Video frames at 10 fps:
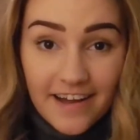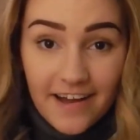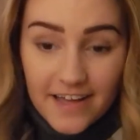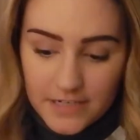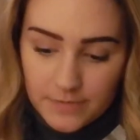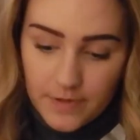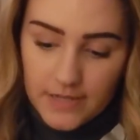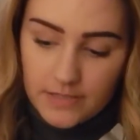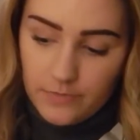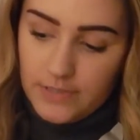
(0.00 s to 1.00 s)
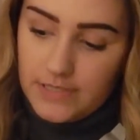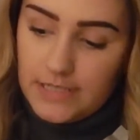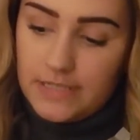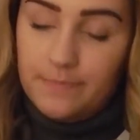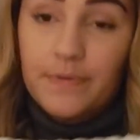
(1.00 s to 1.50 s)
got at Express was
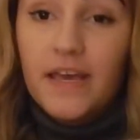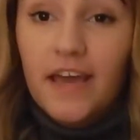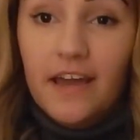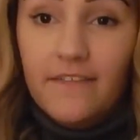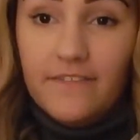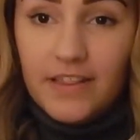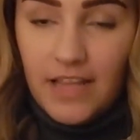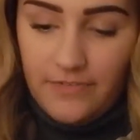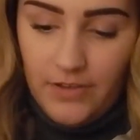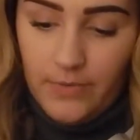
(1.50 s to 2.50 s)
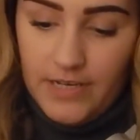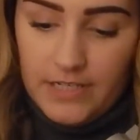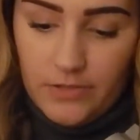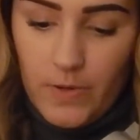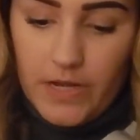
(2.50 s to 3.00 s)
this big fluffy white
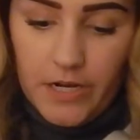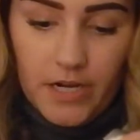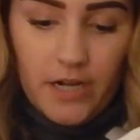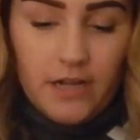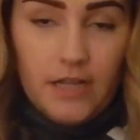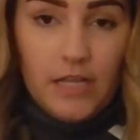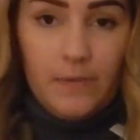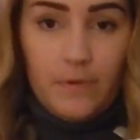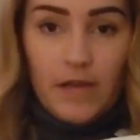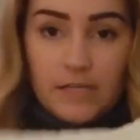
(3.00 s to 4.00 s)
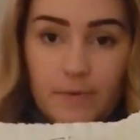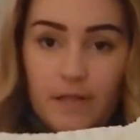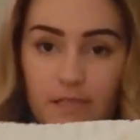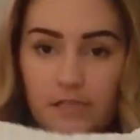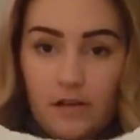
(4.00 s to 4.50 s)
sweater. You guys
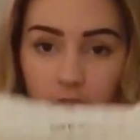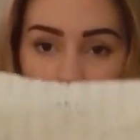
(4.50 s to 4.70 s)
probably saw a